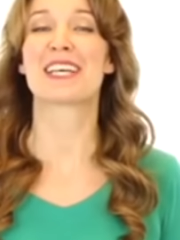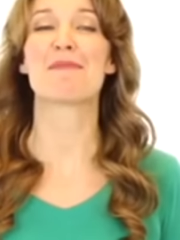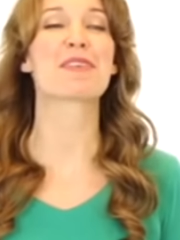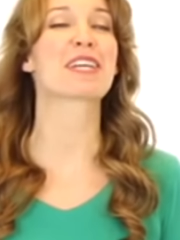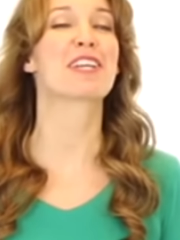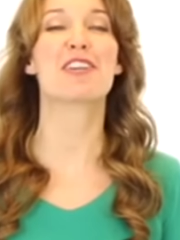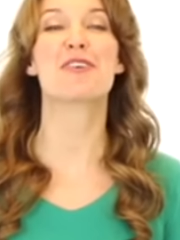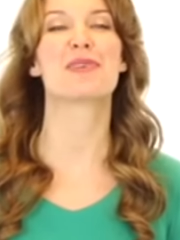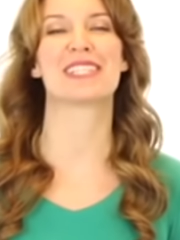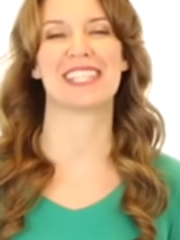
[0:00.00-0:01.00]
Something
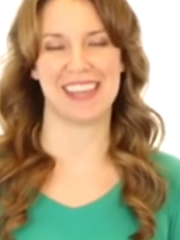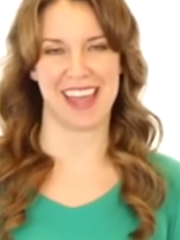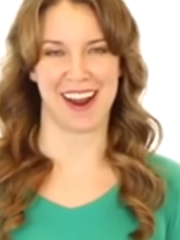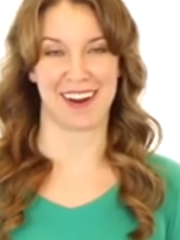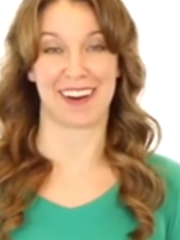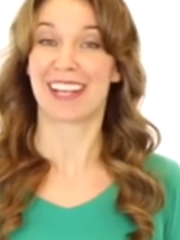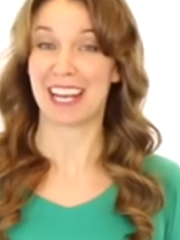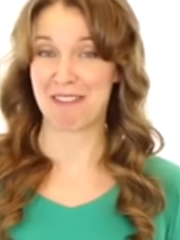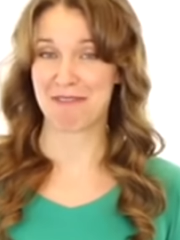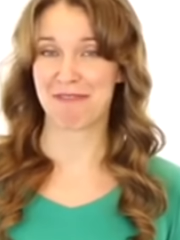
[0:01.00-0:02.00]
new is in the air.
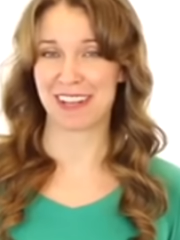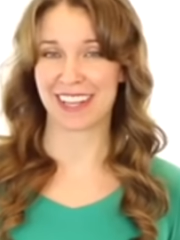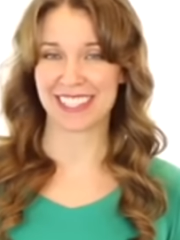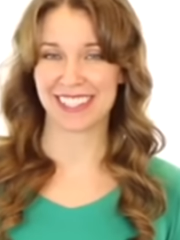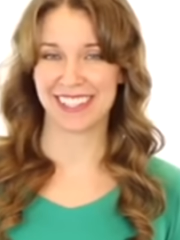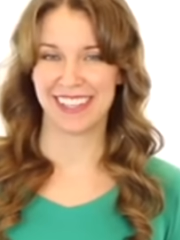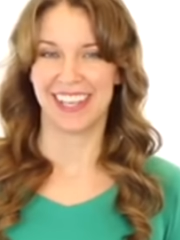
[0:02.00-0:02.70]
Can you feel it?